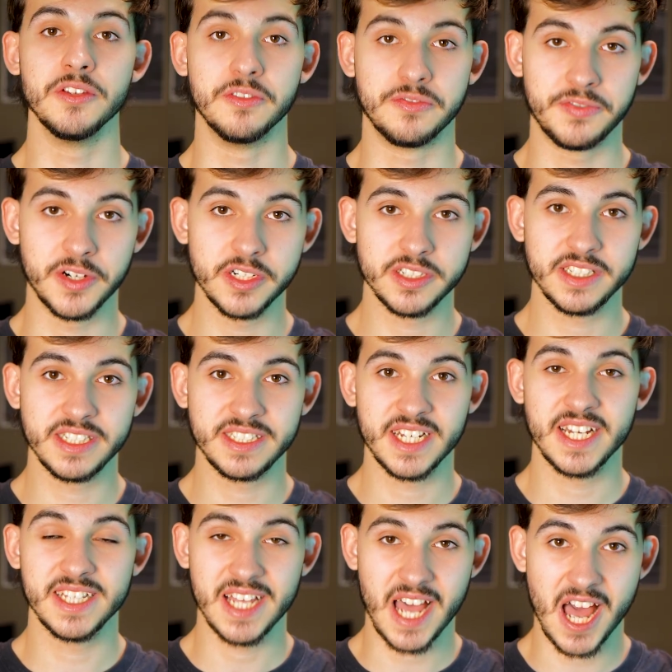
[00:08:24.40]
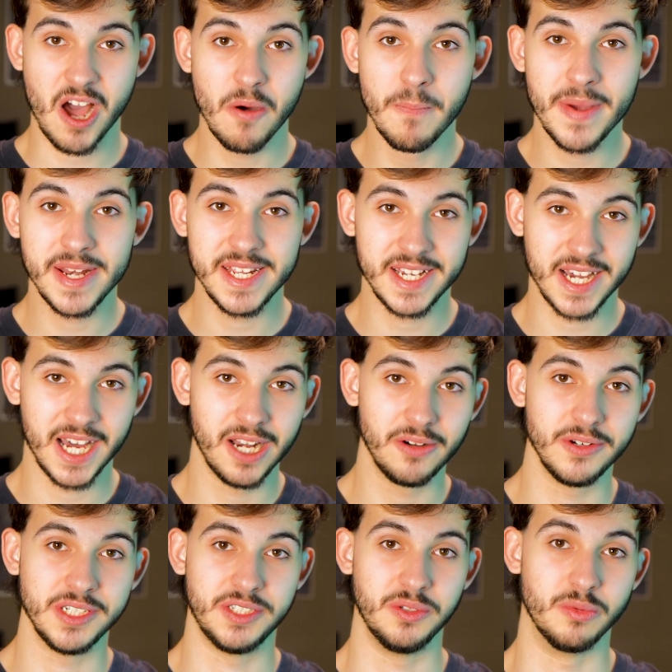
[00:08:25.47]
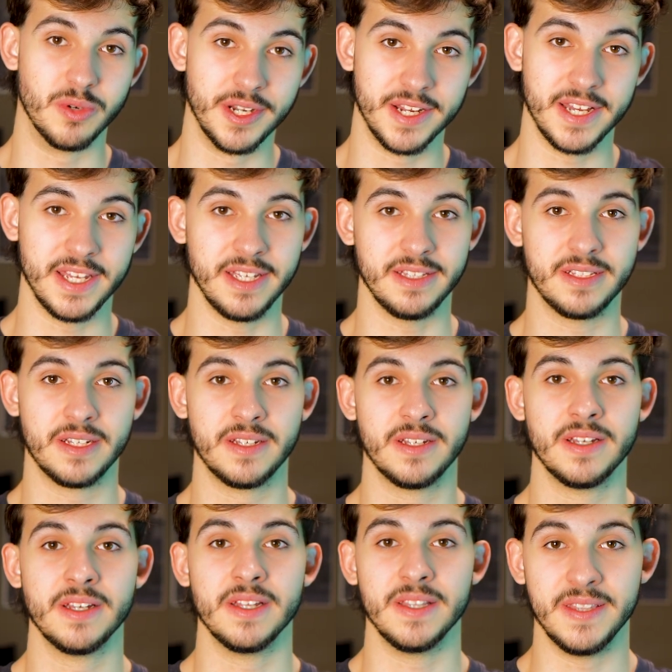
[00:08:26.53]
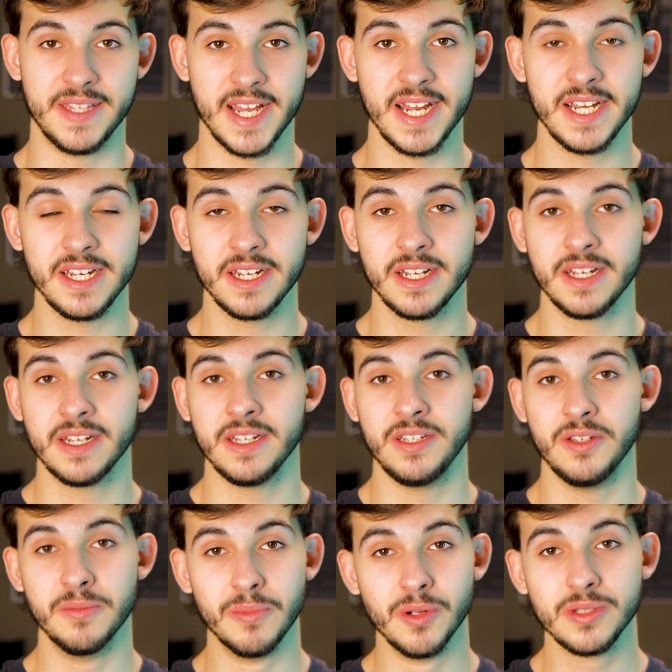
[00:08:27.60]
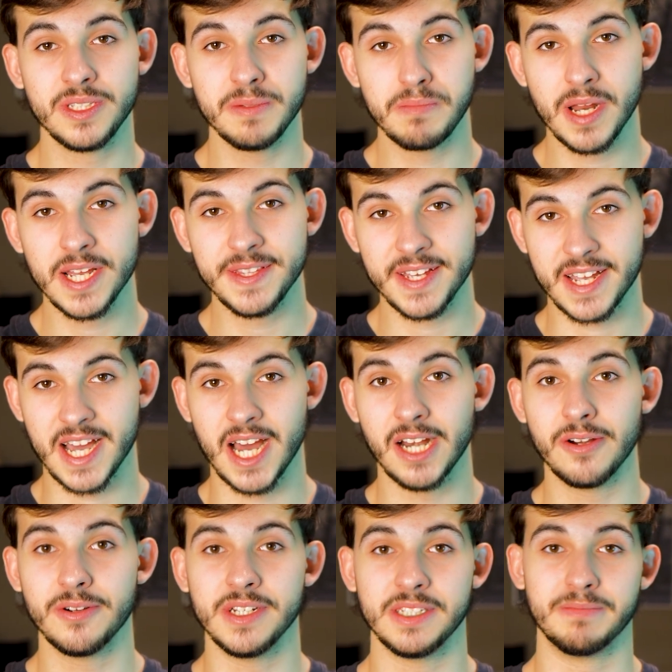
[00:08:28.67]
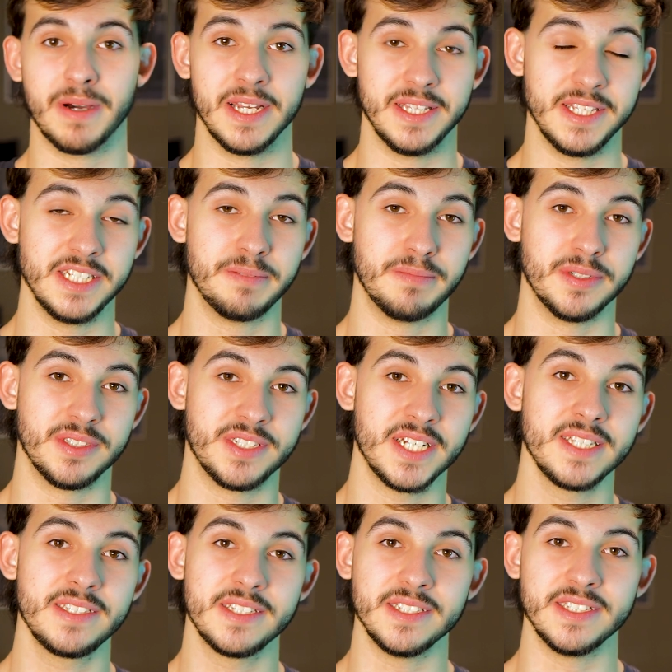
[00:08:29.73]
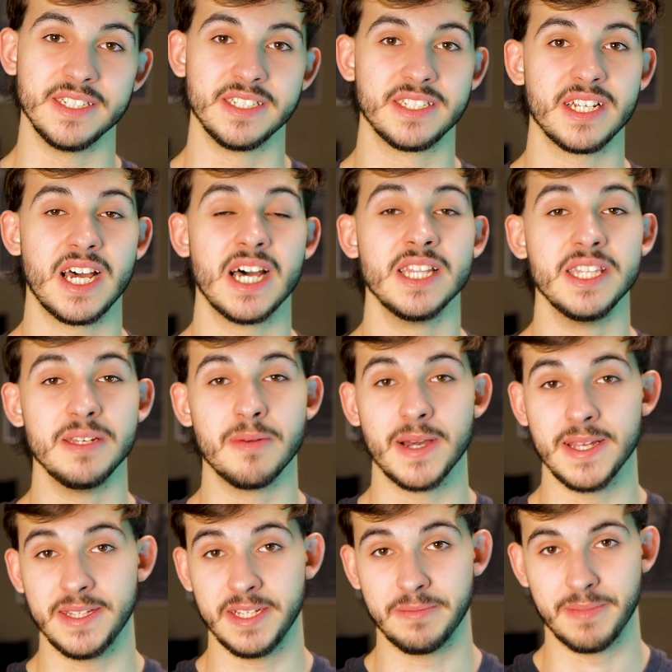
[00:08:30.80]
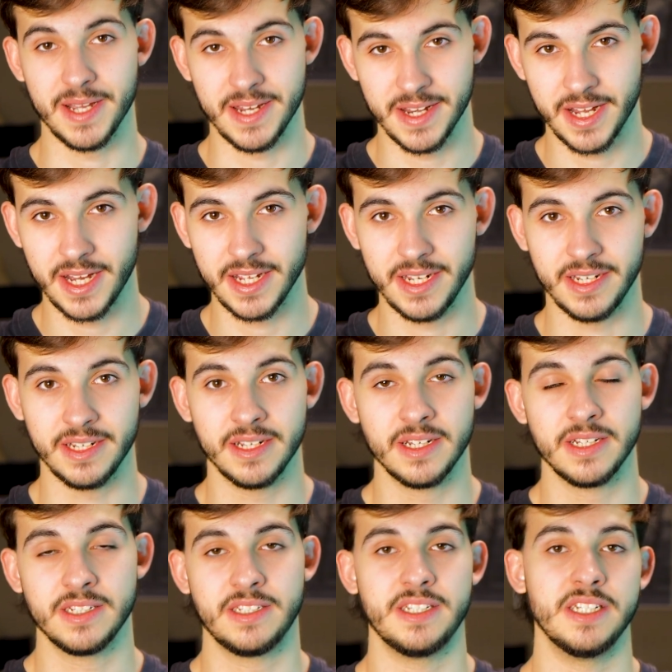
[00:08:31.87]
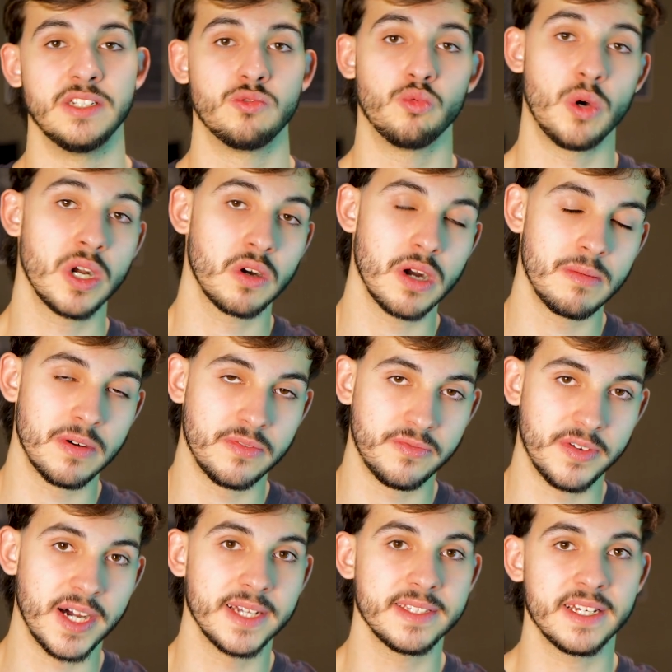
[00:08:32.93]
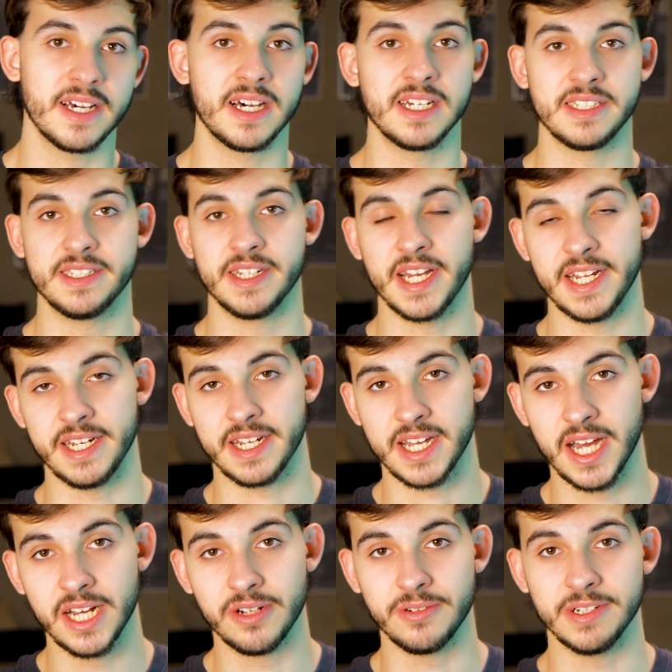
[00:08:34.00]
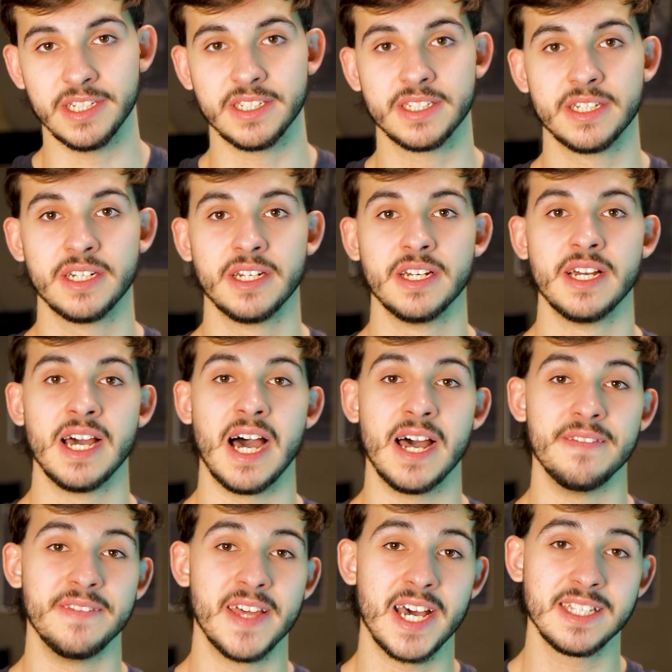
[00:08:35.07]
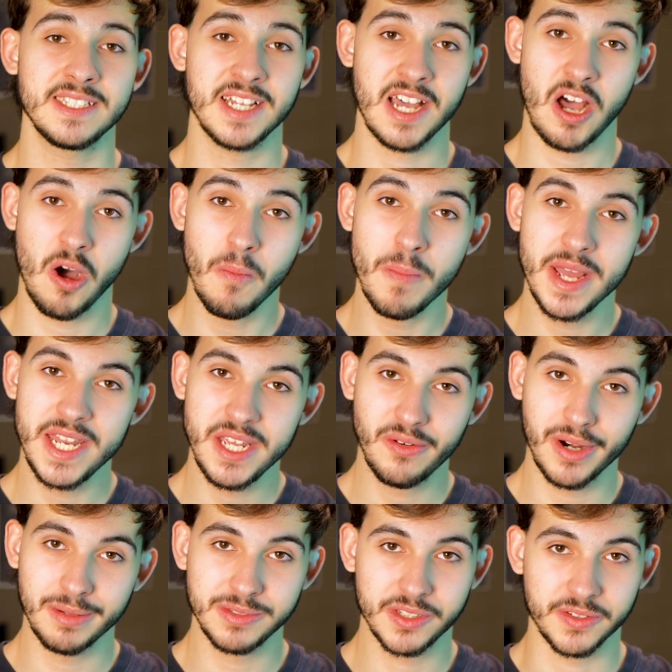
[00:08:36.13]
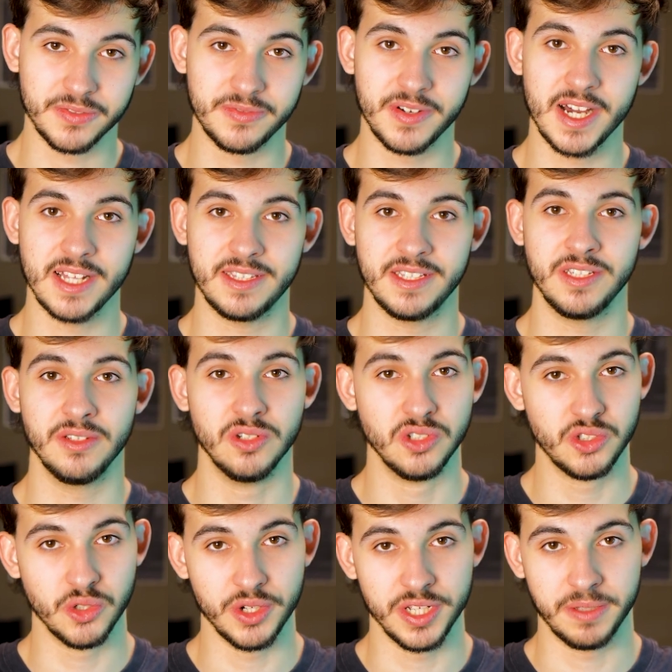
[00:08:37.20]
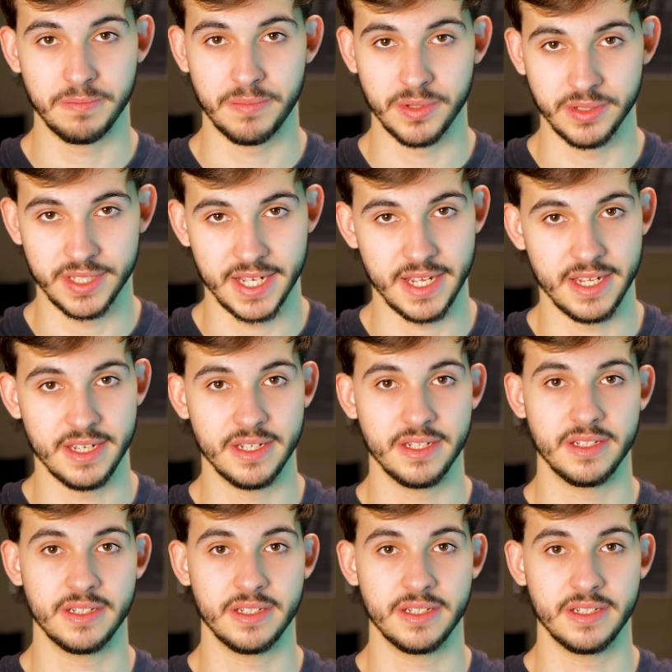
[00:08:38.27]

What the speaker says: You first decide how many calories you want to eat. Then you multiply the calories by these percentages and divide it by 9, since 1 gram of fat has 9 calories. And that's how many grams of fat you should eat per day.